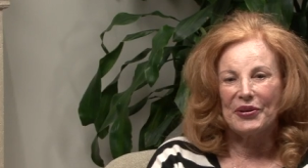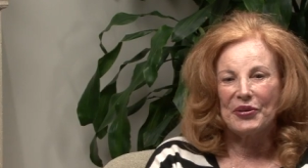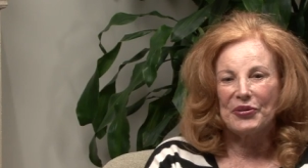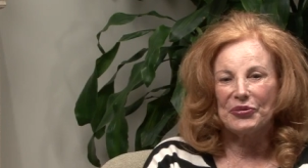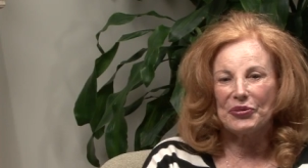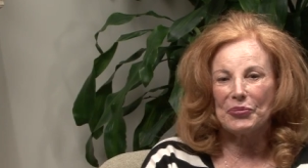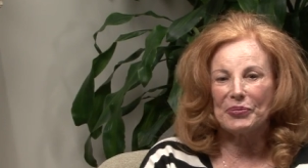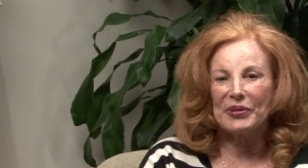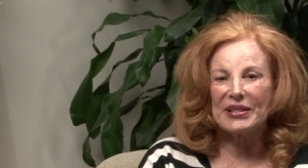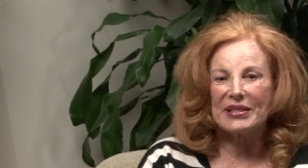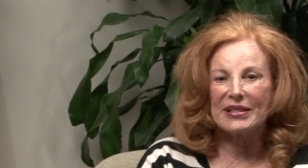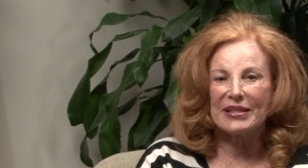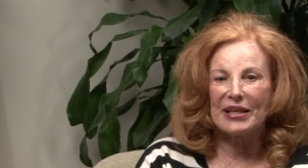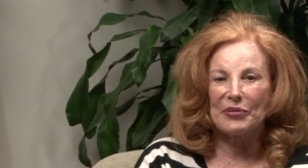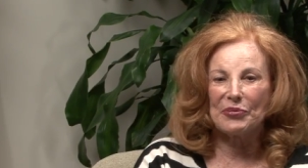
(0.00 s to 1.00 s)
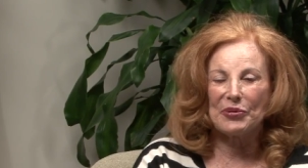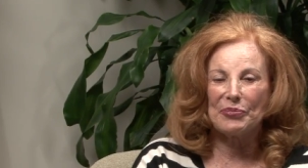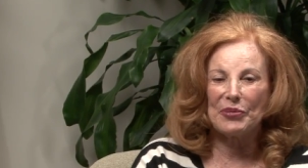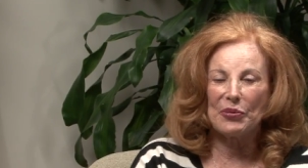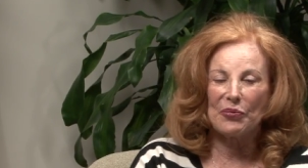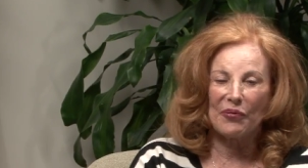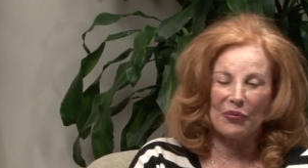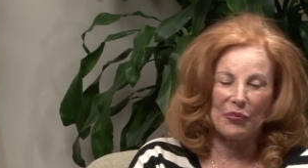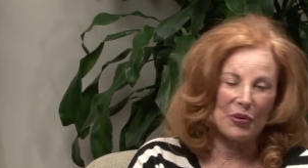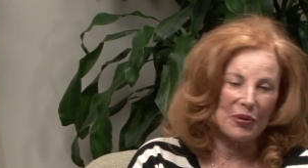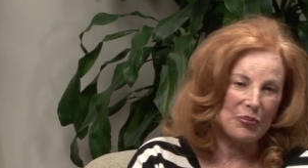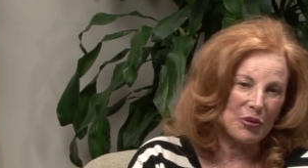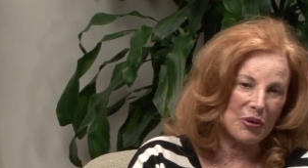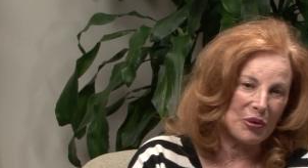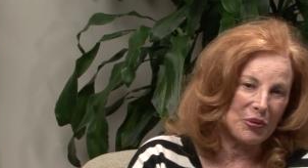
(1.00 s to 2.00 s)
So please stay with me for one
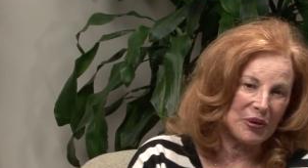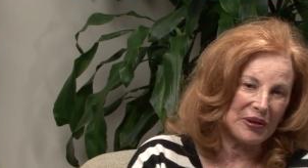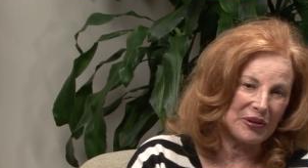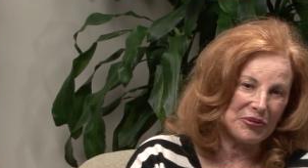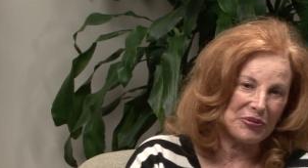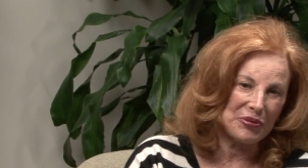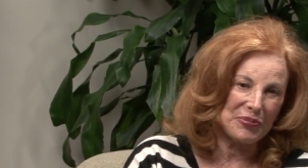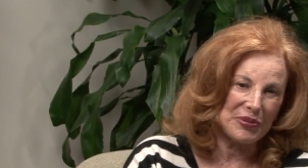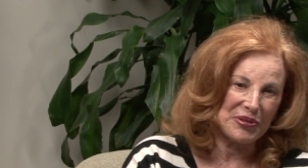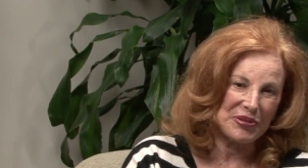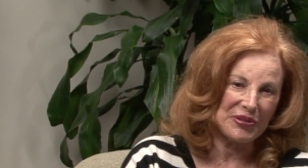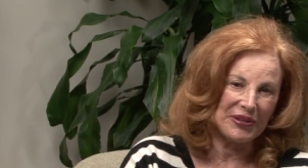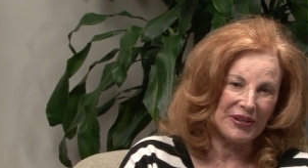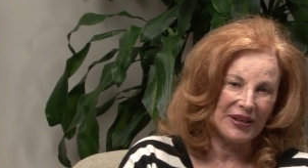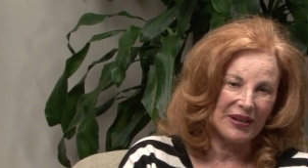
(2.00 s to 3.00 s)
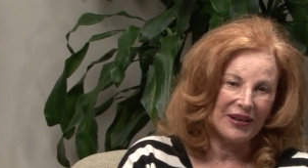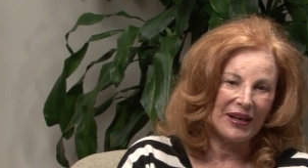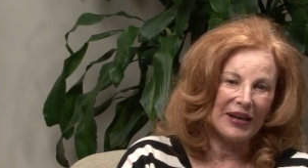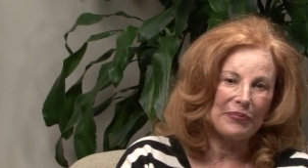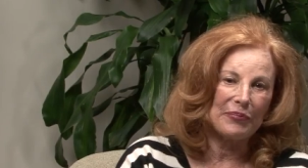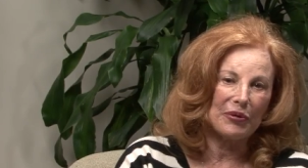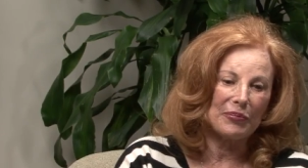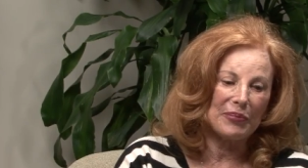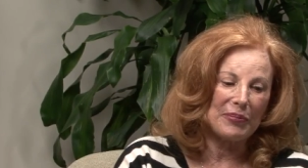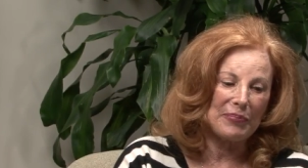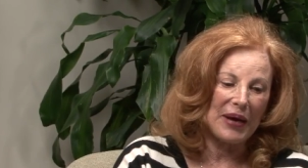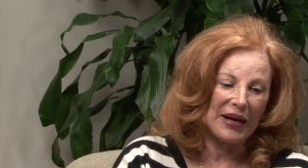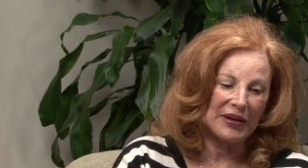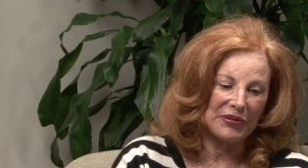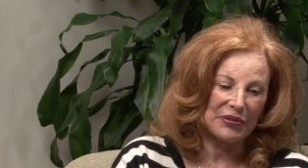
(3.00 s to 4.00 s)
more quick intermission, and we'll be
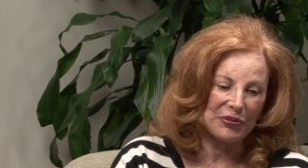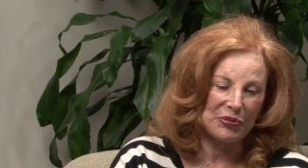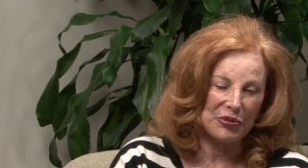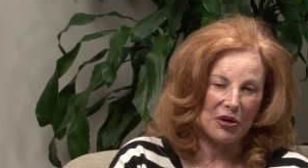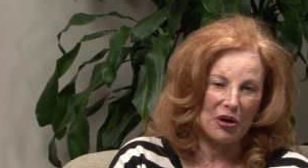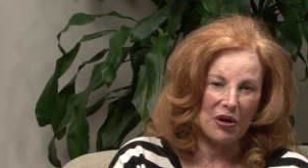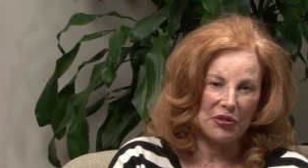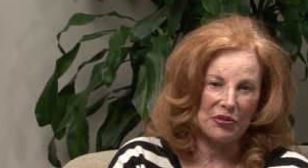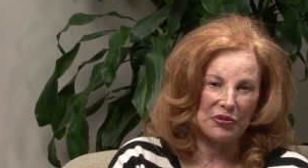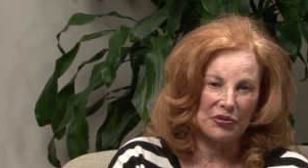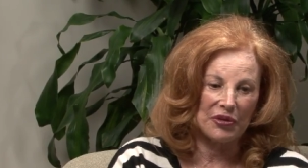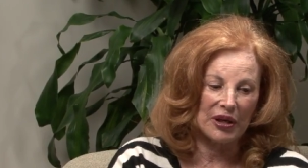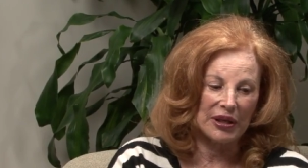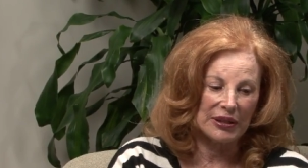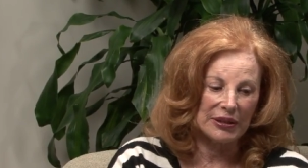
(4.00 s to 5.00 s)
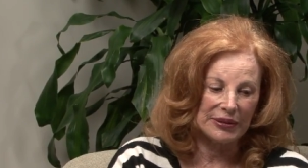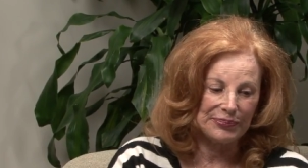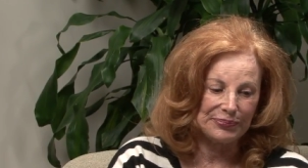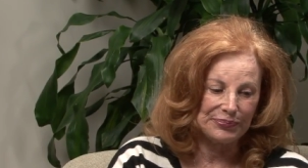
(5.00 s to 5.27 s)
back soon to Authors Night.